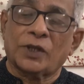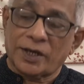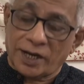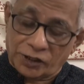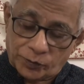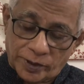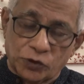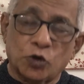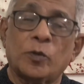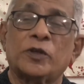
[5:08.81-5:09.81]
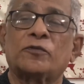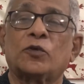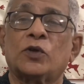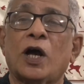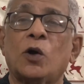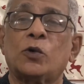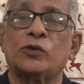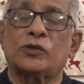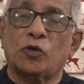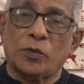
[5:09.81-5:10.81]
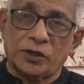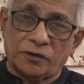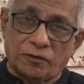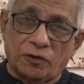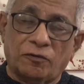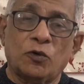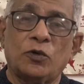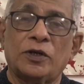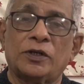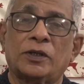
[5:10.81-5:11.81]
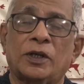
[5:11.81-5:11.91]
Then I'll spend so much for house, so much for food,